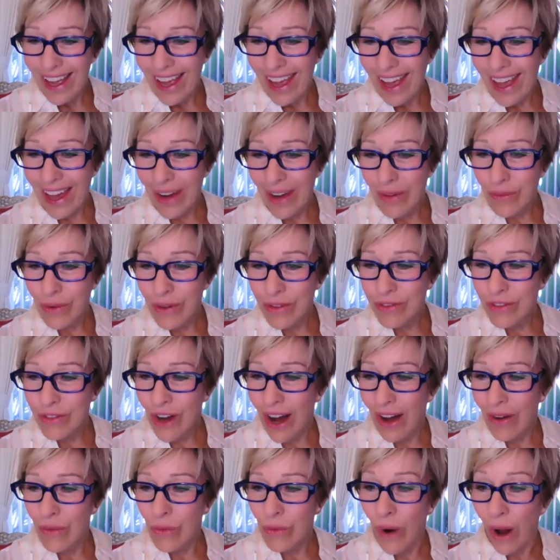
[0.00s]
And we've
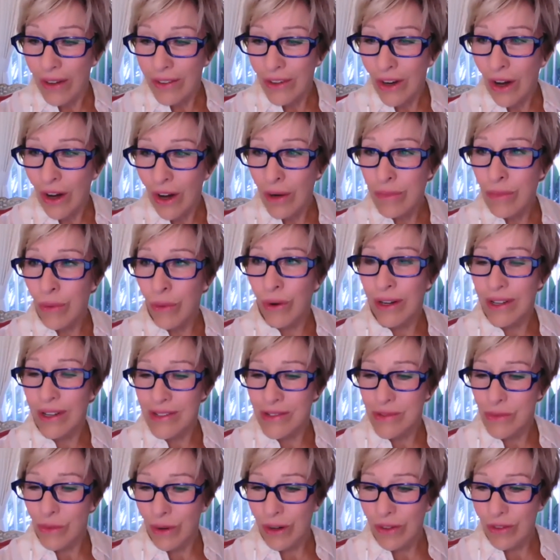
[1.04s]
got Rhonda on board
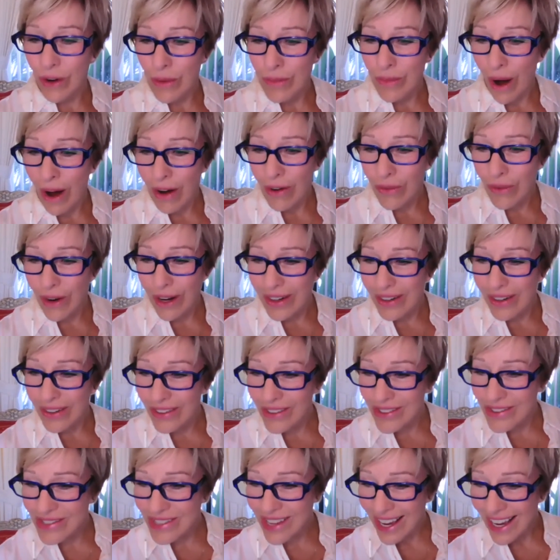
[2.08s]
as one of our
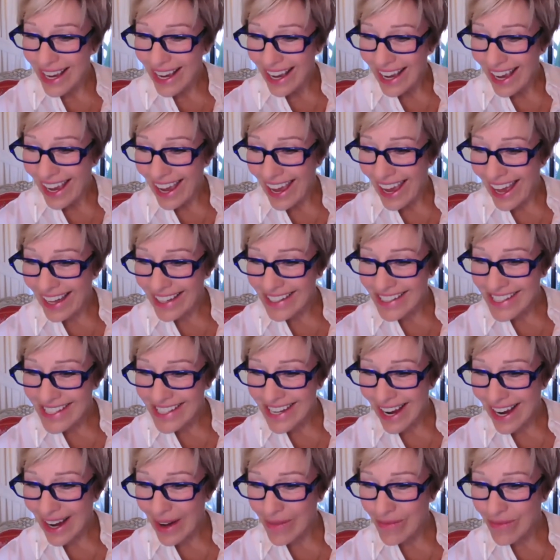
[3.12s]
moderators. And
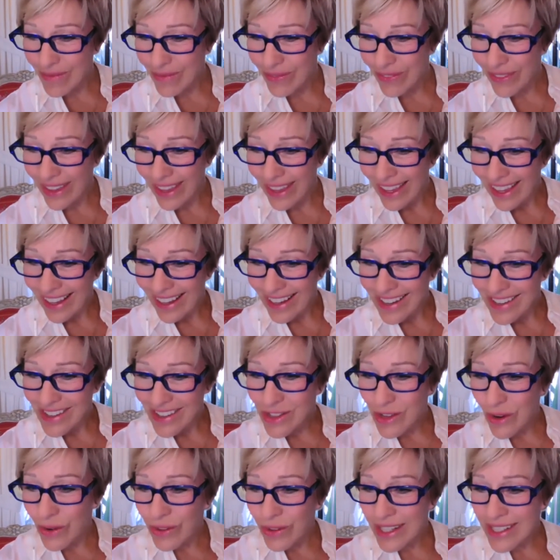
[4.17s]

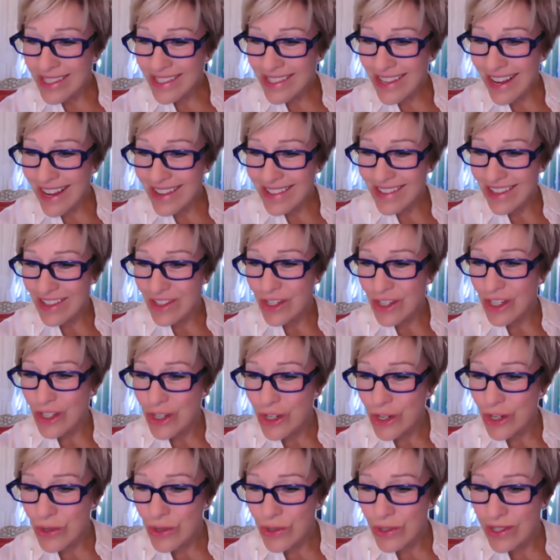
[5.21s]
Sonia says that she
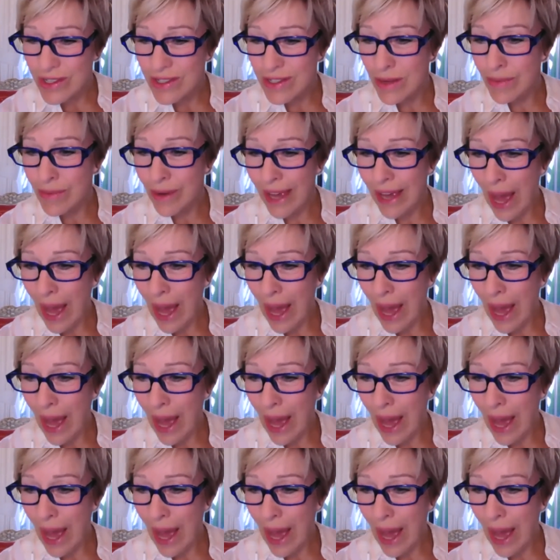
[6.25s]
chooses to be